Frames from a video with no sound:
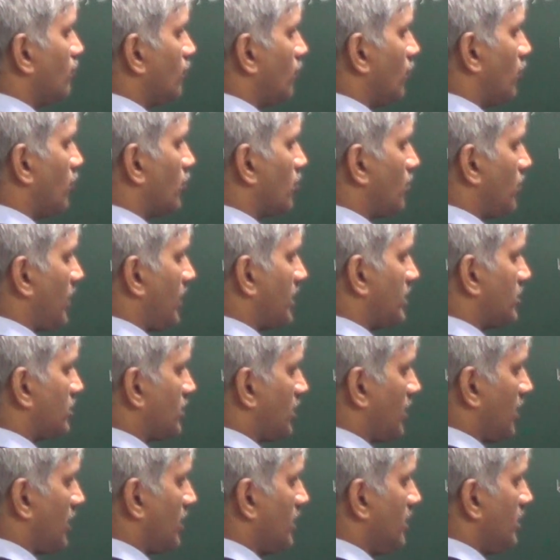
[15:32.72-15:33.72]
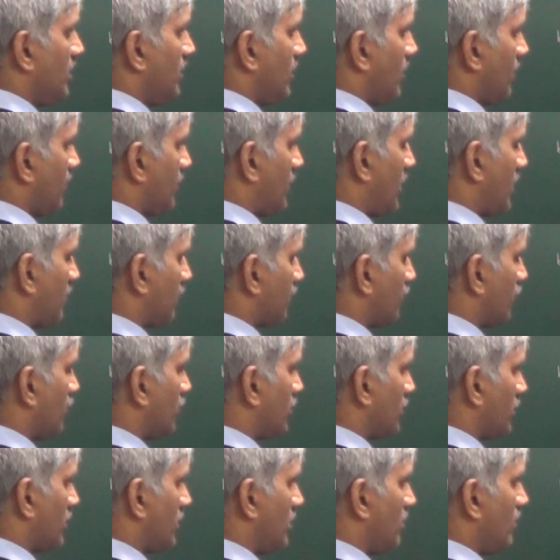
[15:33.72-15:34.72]
4 by 3,
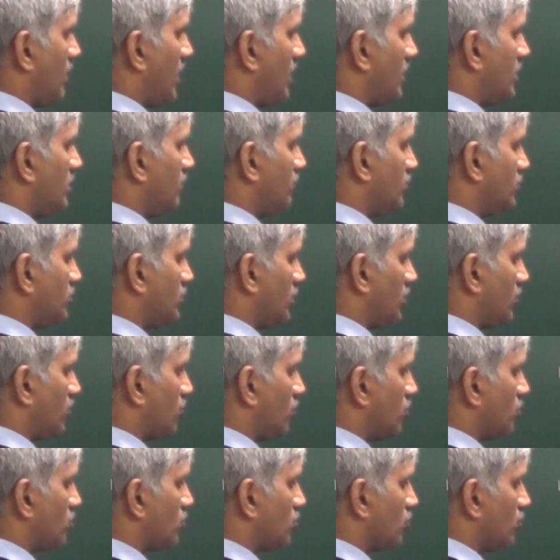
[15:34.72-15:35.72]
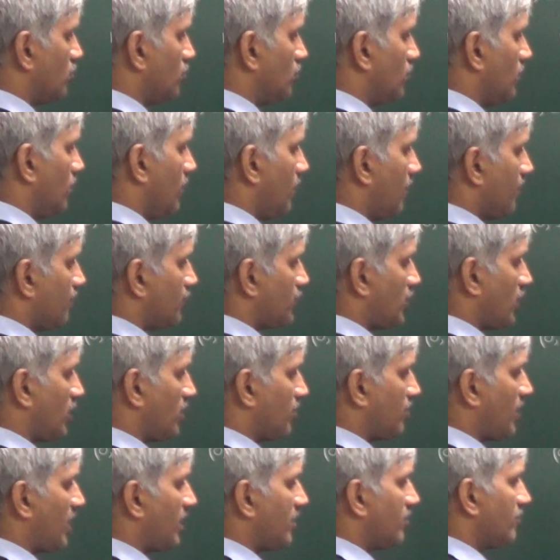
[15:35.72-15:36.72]
therefore e value is equal to
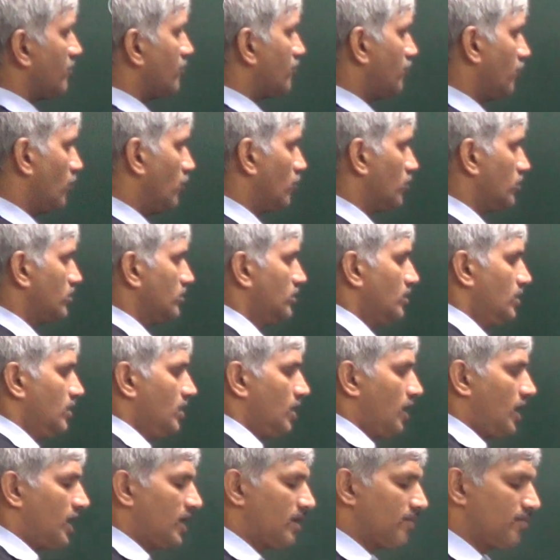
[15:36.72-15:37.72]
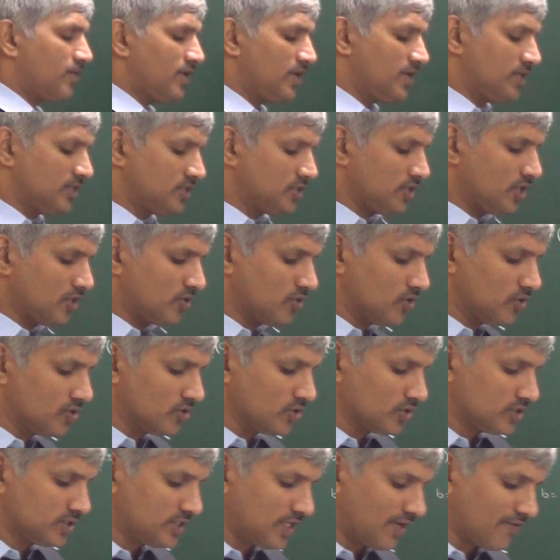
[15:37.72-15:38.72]
3 by 4. And b is equal
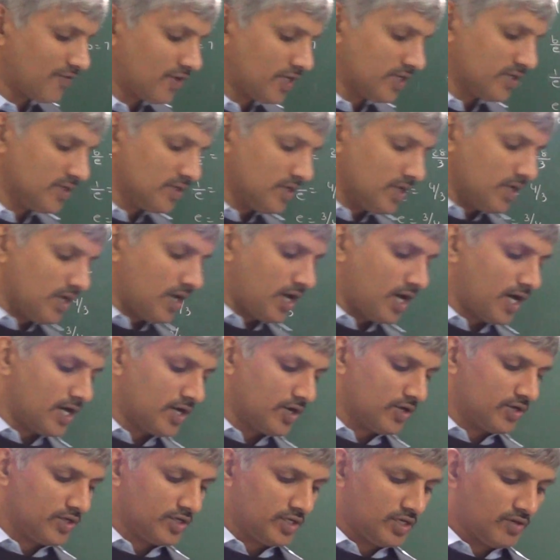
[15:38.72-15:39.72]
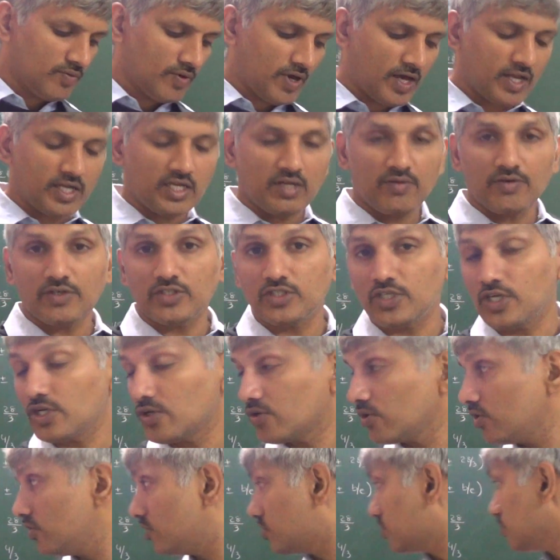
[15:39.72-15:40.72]
to 7 and e value is
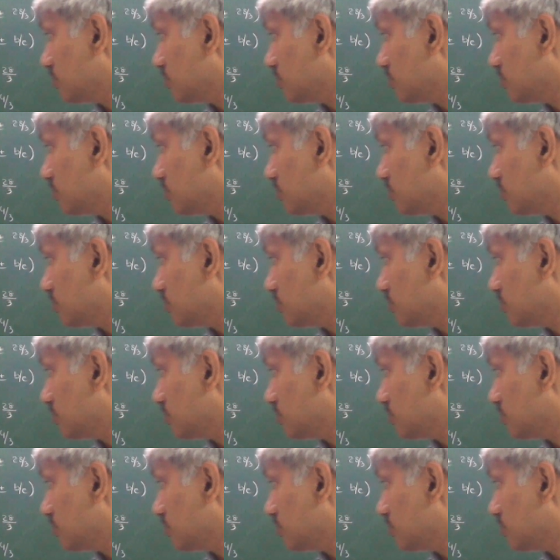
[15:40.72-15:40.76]
equal